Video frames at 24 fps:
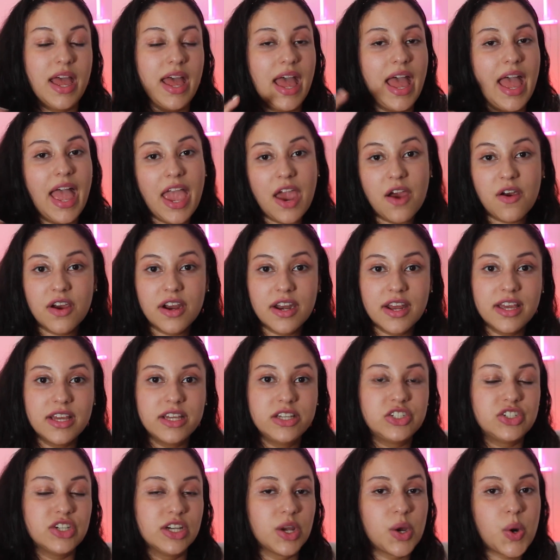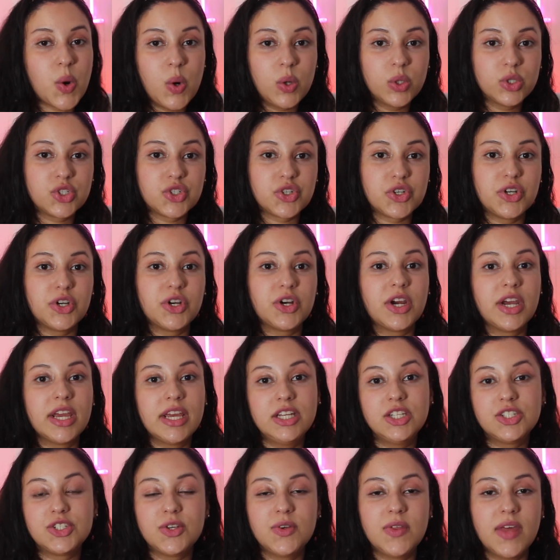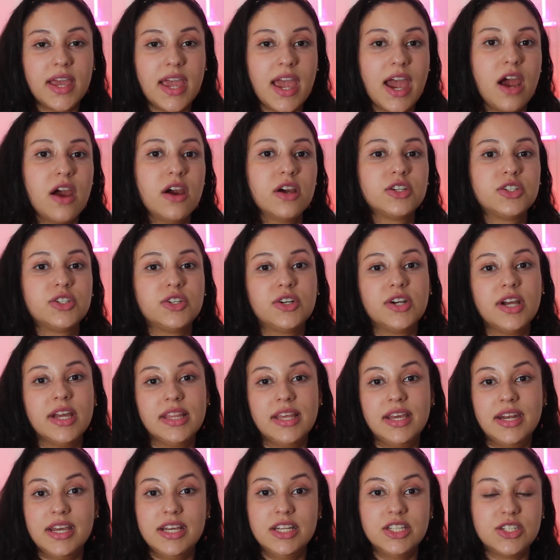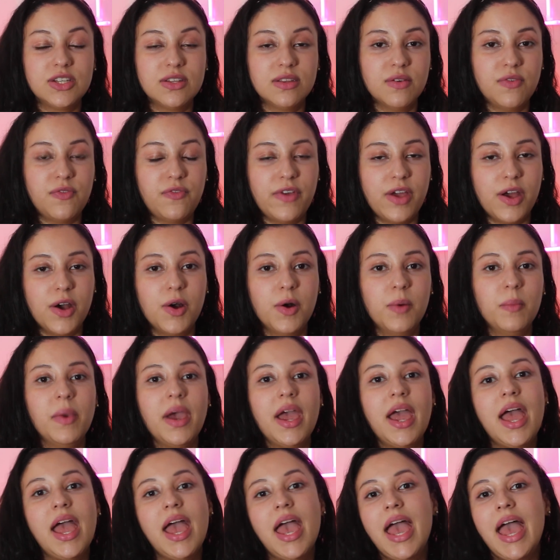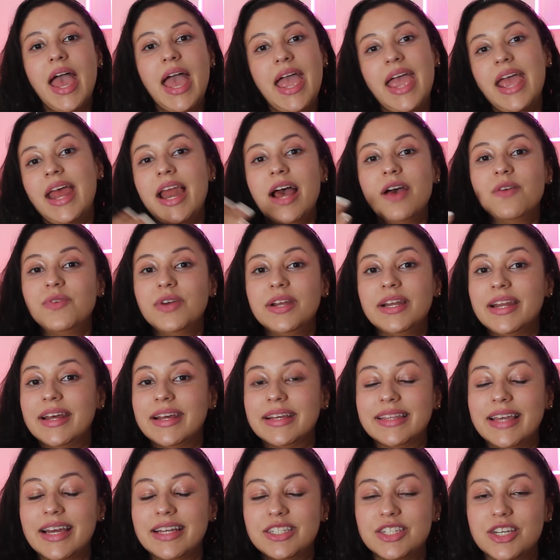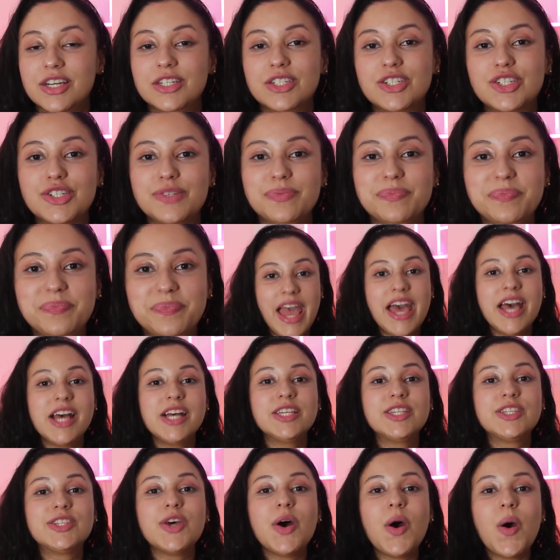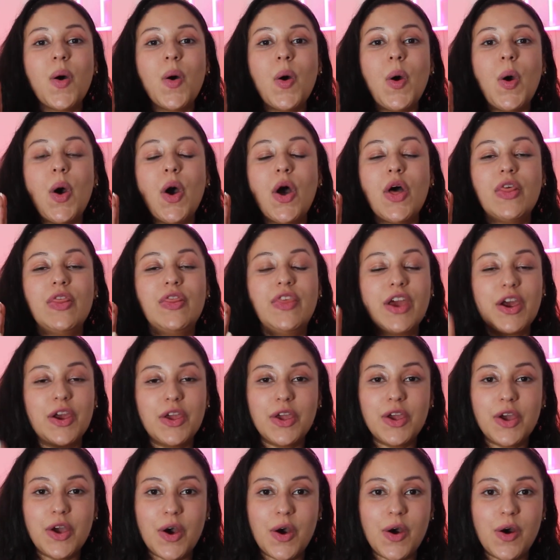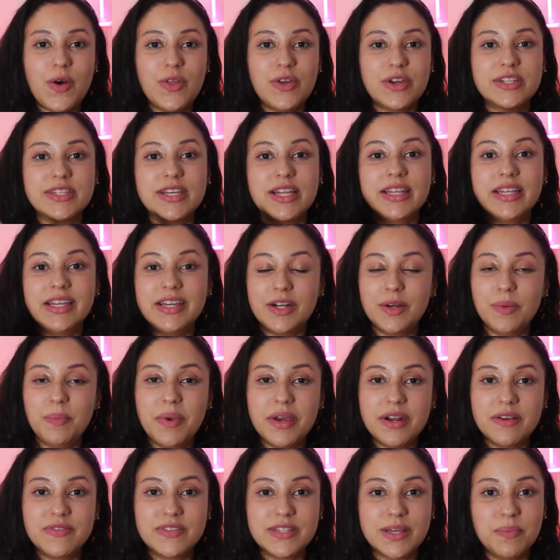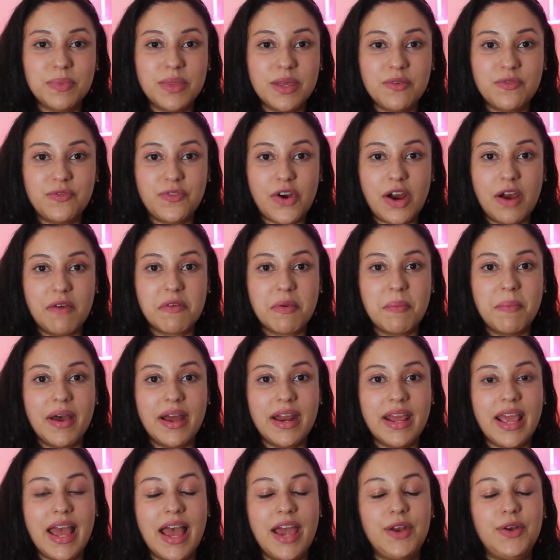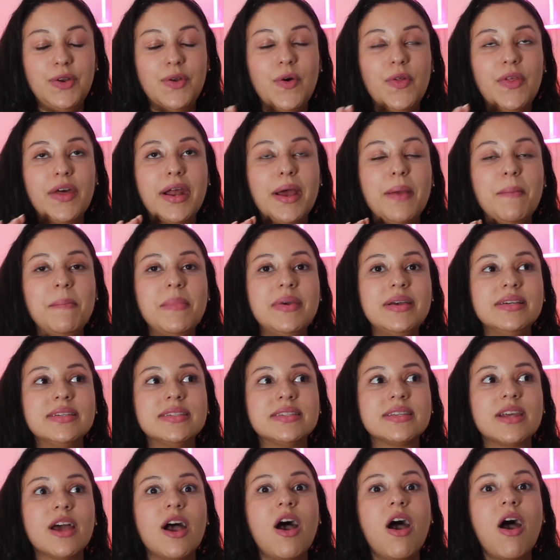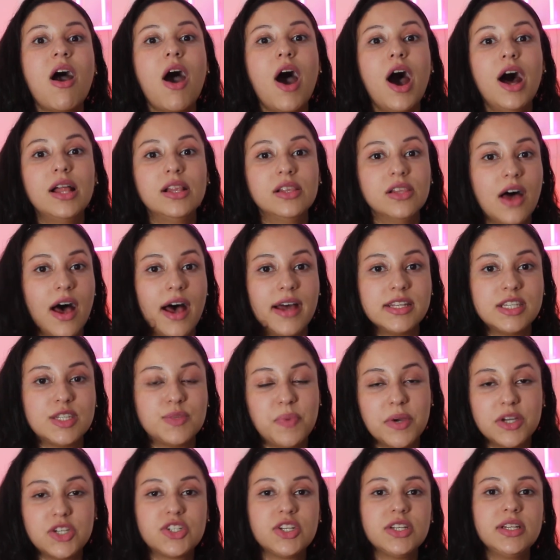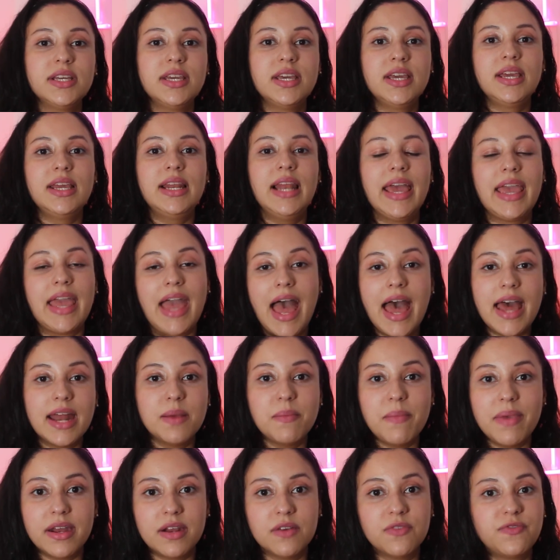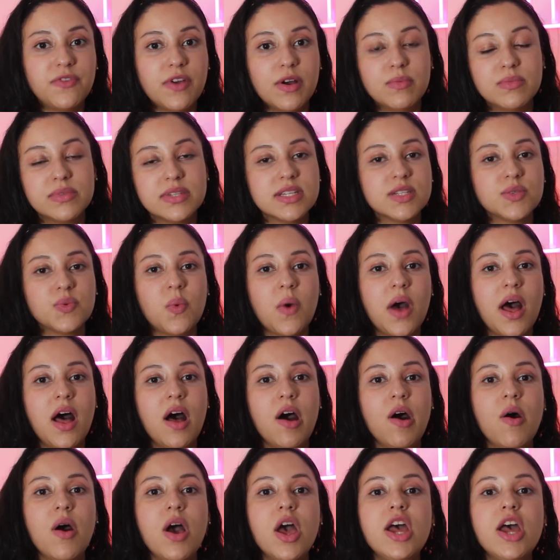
heritage and culture into the character and then into the film, and I really like that touch. So there you go, there's a little bit of something for everybody. I know that I missed a lot, especially like animated films as well.